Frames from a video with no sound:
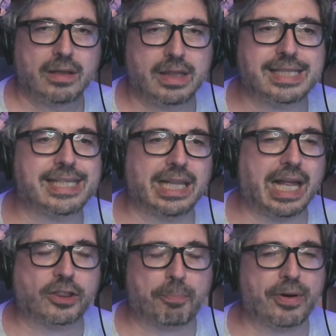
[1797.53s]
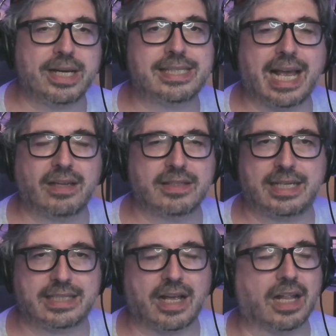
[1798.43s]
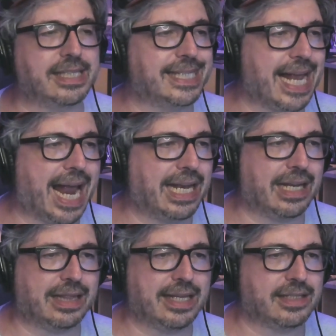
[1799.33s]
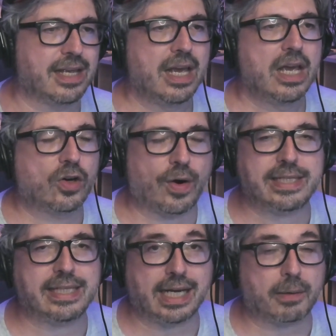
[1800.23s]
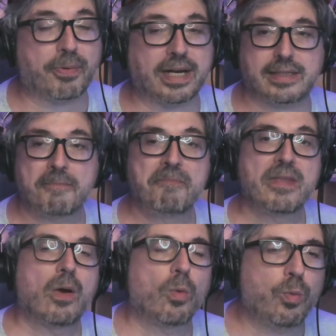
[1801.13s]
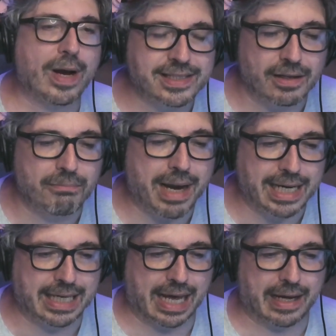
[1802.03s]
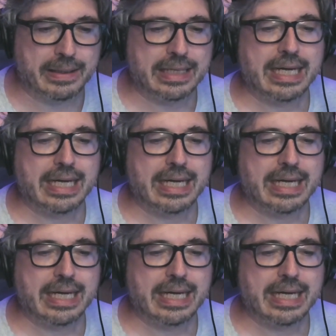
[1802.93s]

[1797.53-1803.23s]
they sell out the pre-sales and it's all insane and these crazy ticket prices. WrestleMania